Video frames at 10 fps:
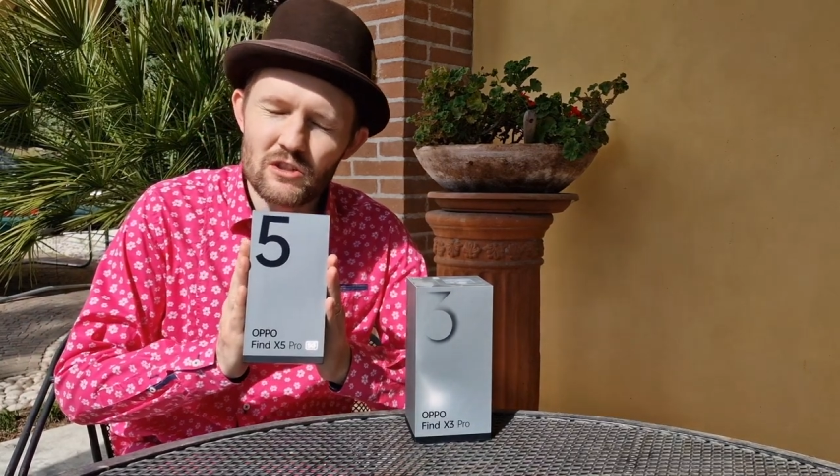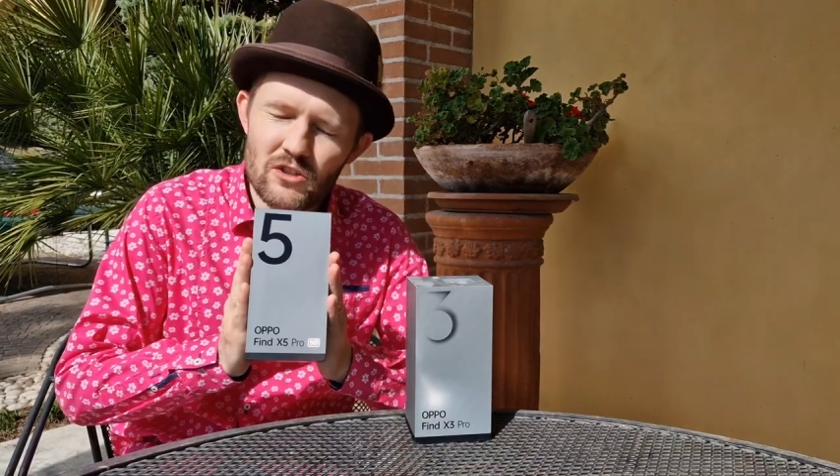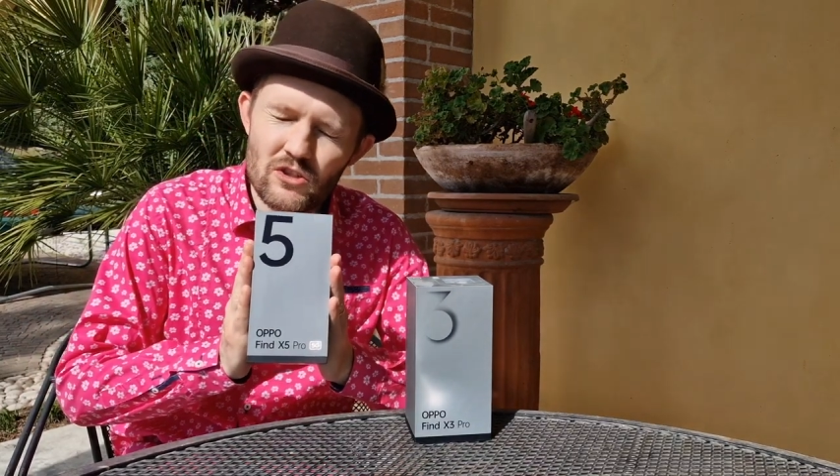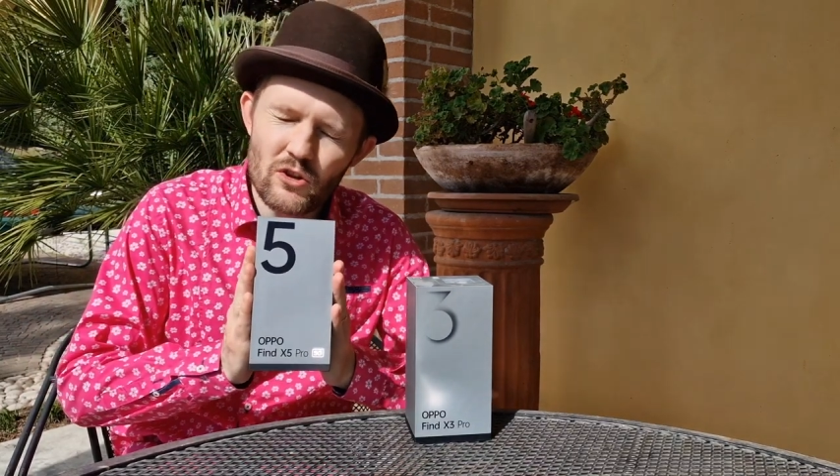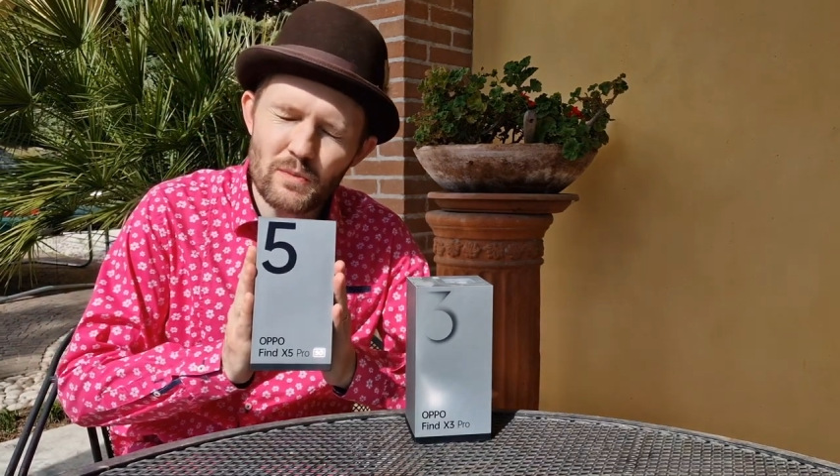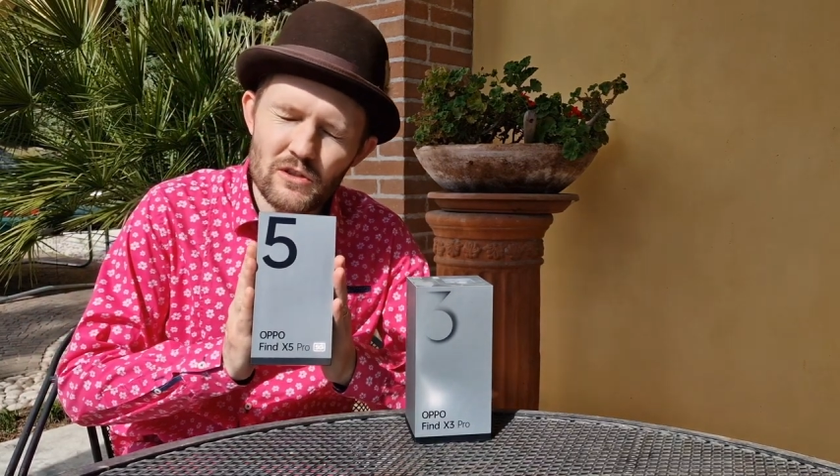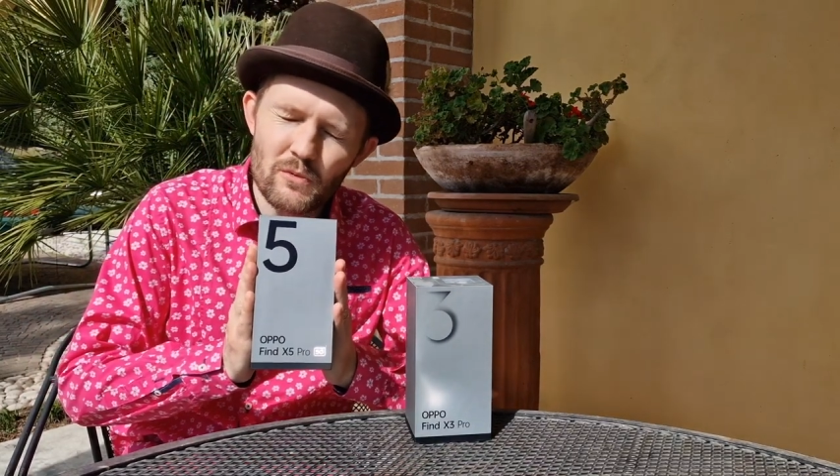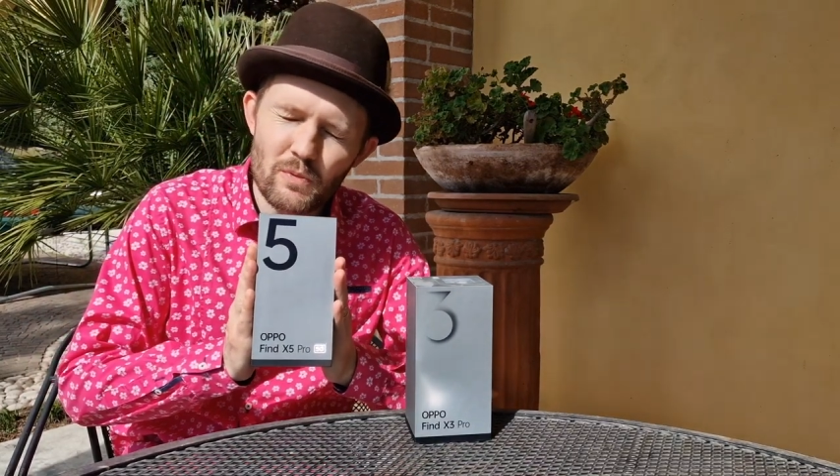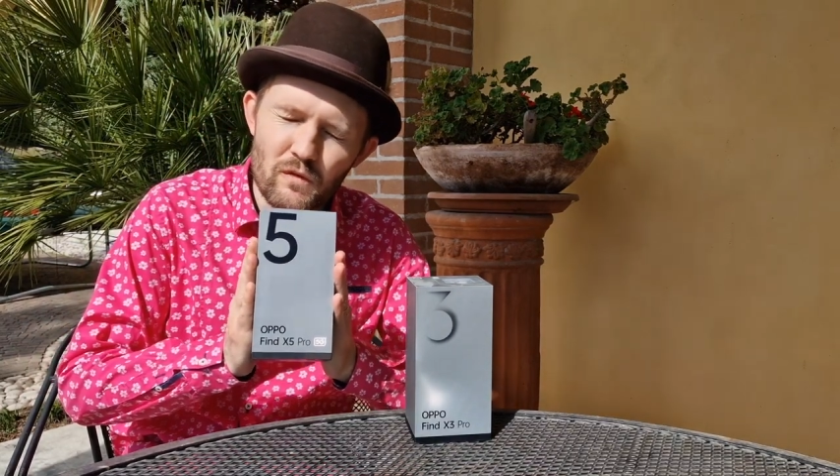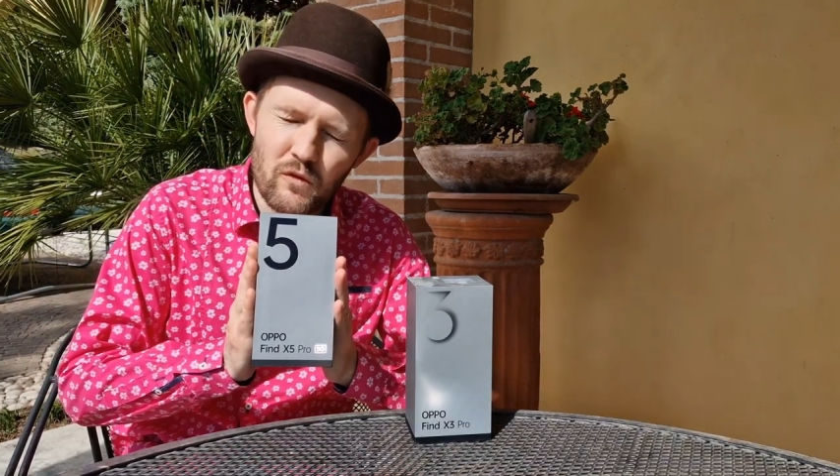super
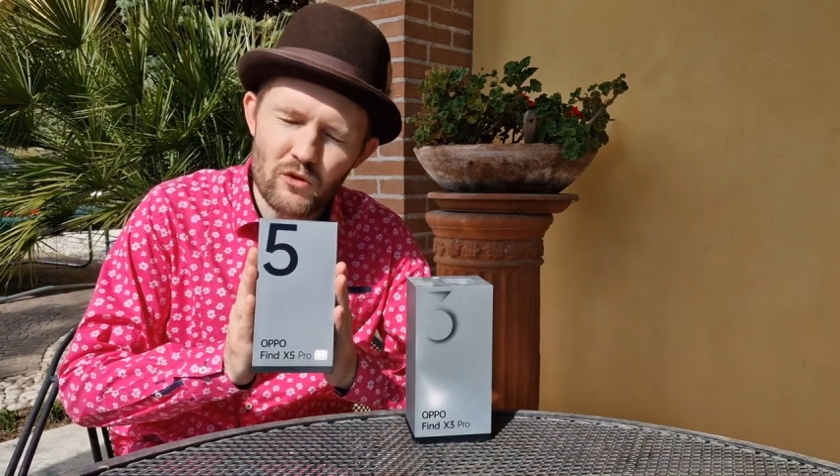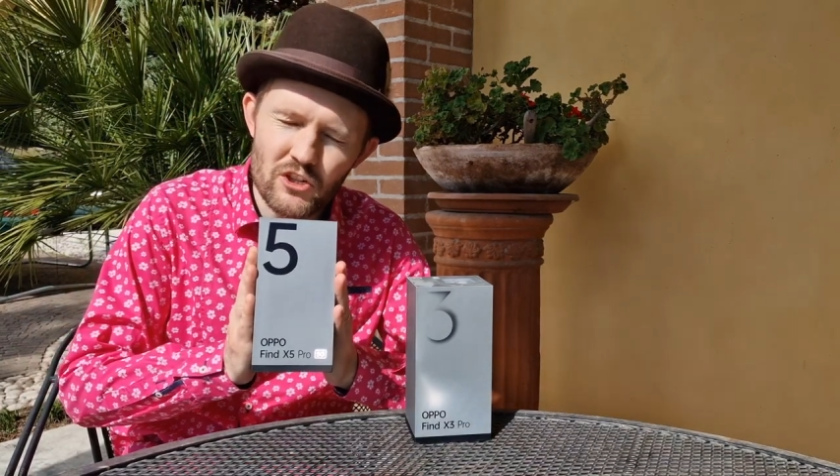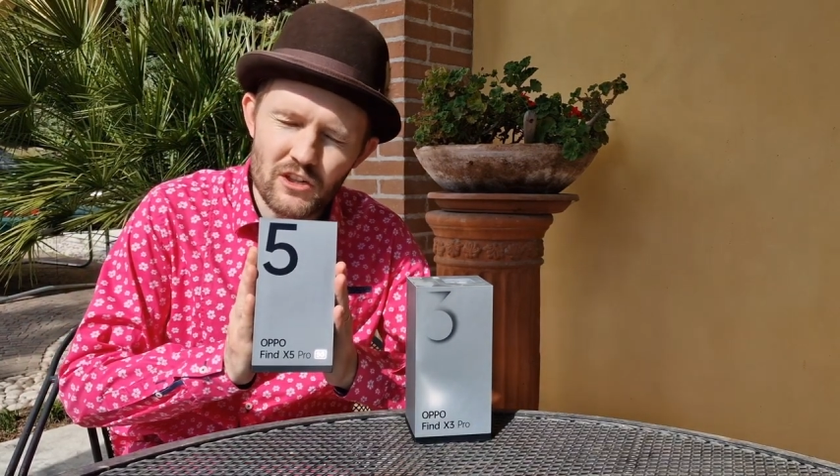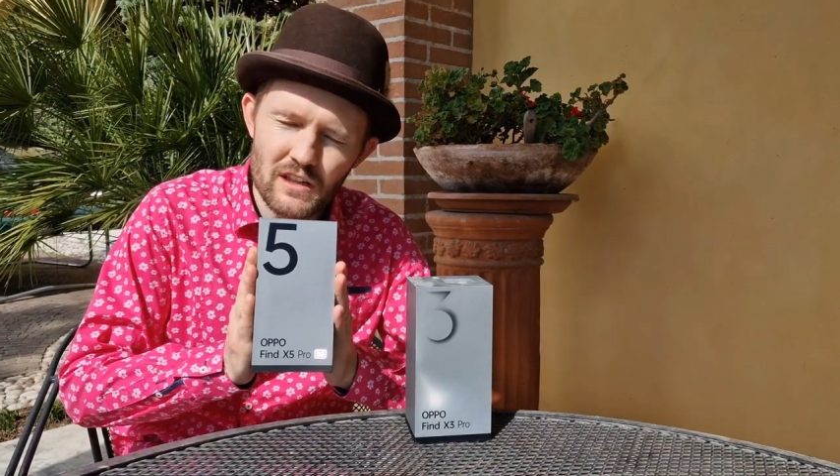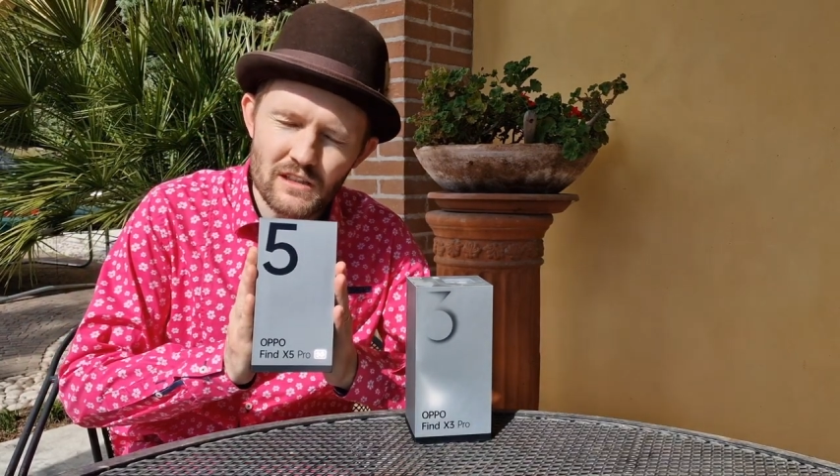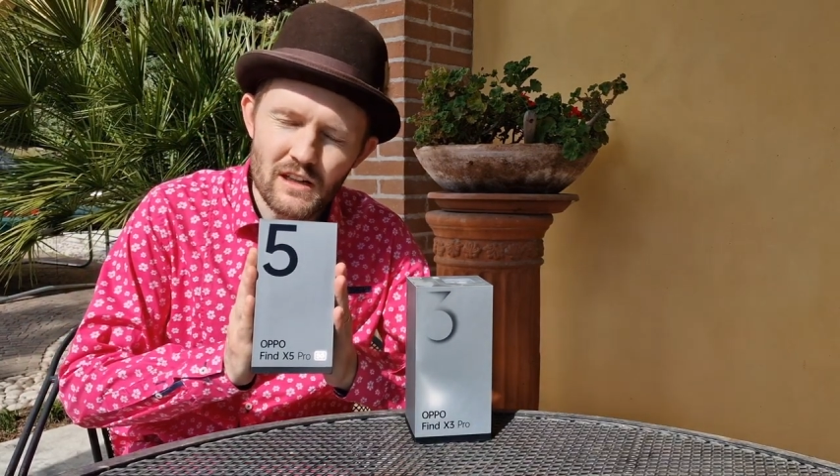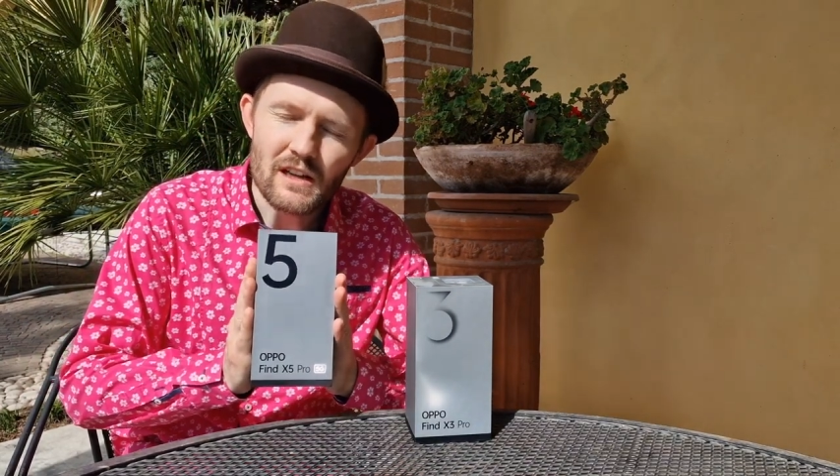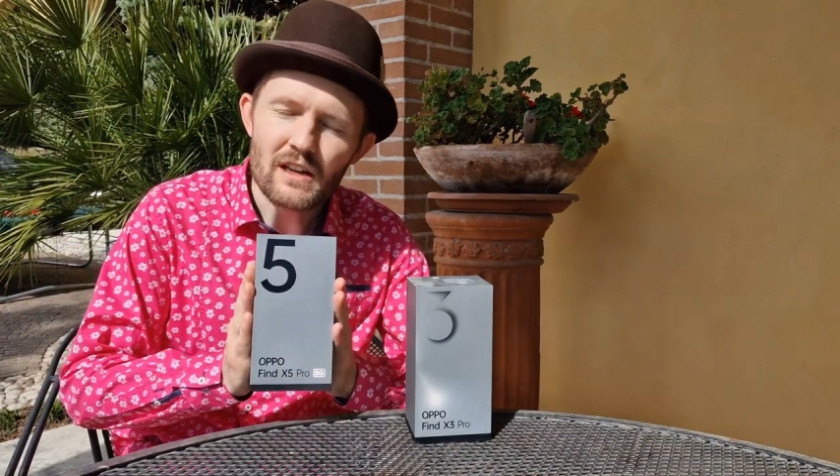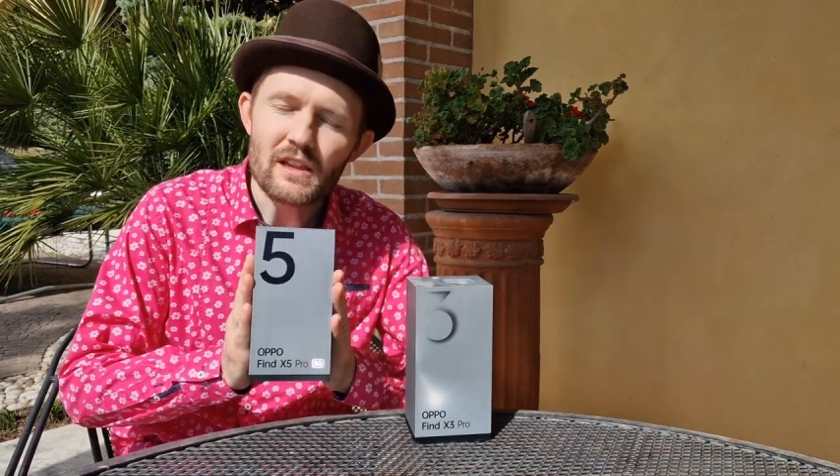fortunate,